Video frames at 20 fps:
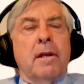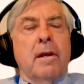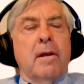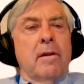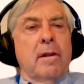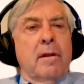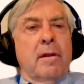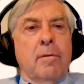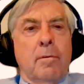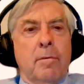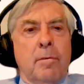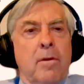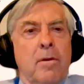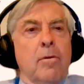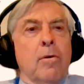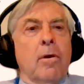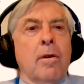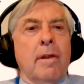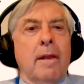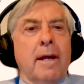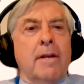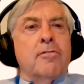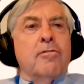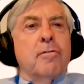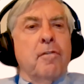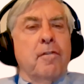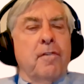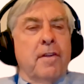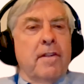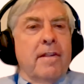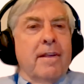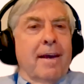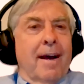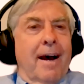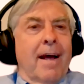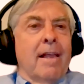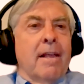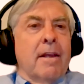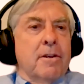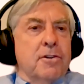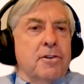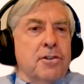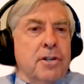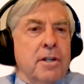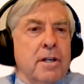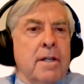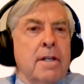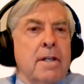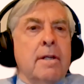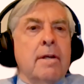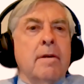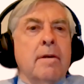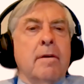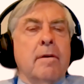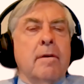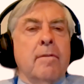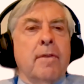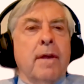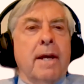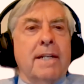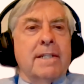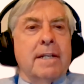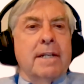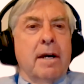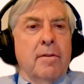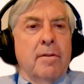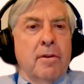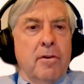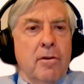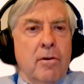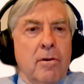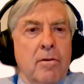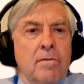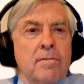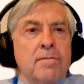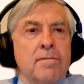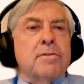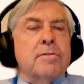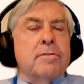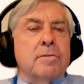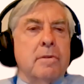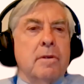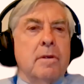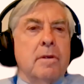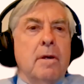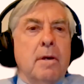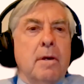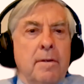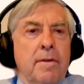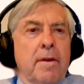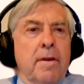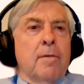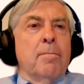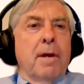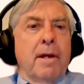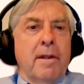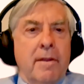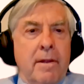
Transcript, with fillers: particularly in what we call electrophysiology. That's how the nerves, they're